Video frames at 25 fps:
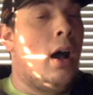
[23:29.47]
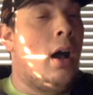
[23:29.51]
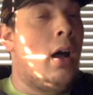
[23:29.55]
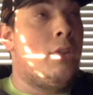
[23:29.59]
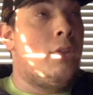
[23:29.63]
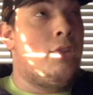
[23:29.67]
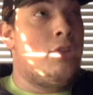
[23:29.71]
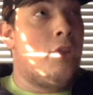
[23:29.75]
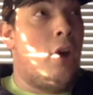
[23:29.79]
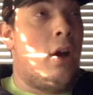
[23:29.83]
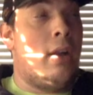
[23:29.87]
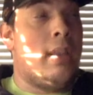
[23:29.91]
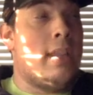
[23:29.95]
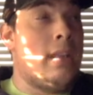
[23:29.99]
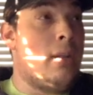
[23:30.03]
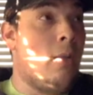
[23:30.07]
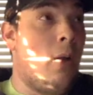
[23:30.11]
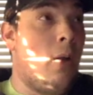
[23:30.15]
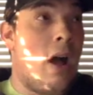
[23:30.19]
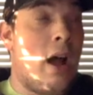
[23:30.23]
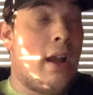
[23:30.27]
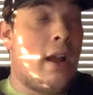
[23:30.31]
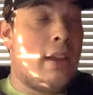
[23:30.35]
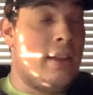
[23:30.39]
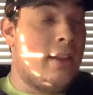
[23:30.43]
Johnny
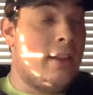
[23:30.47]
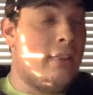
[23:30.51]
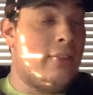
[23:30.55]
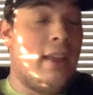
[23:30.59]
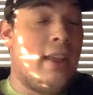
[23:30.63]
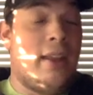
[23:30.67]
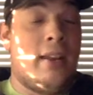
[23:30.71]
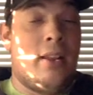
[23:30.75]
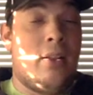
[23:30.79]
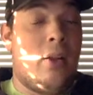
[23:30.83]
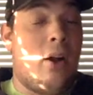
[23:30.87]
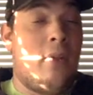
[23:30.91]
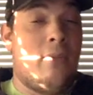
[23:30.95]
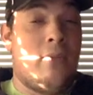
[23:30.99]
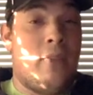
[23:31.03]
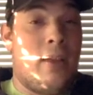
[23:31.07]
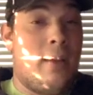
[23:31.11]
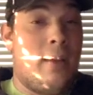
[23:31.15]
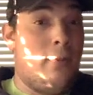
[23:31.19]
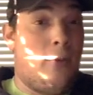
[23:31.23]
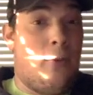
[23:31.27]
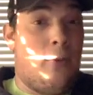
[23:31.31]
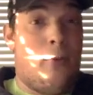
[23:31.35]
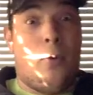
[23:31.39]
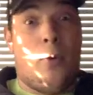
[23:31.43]
Glock, you can send it off to
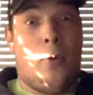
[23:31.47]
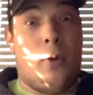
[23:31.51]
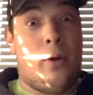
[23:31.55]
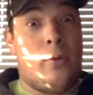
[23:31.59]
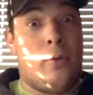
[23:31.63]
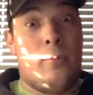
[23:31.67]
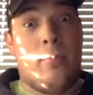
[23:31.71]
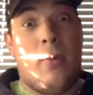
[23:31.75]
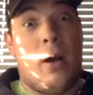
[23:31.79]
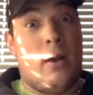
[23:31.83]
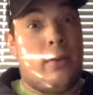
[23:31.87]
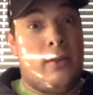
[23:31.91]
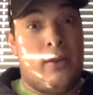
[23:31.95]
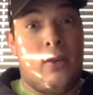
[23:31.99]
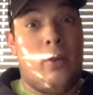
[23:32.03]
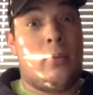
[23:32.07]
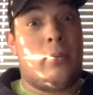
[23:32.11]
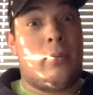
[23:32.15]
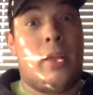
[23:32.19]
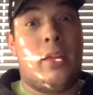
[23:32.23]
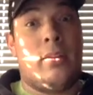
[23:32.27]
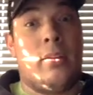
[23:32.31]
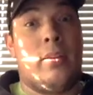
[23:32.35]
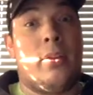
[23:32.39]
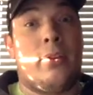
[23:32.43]
him for $400 and he'll
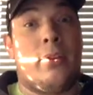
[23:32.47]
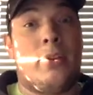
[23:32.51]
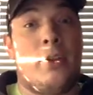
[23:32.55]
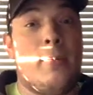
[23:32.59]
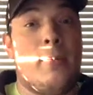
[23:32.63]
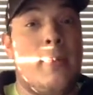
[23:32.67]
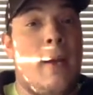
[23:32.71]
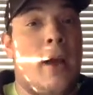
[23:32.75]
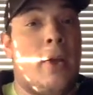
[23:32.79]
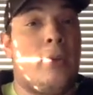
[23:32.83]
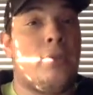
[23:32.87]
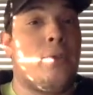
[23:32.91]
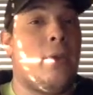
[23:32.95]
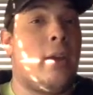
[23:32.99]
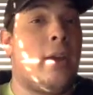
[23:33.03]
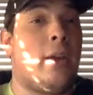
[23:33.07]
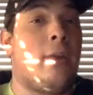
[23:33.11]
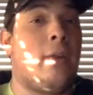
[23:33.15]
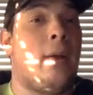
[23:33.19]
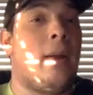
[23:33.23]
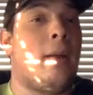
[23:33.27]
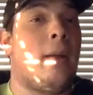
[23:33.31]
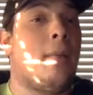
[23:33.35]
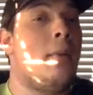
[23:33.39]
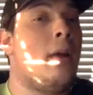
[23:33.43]
get you a 2-pound
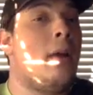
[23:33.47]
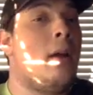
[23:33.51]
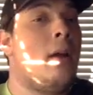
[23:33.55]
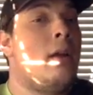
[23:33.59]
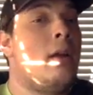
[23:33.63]
trigger in them.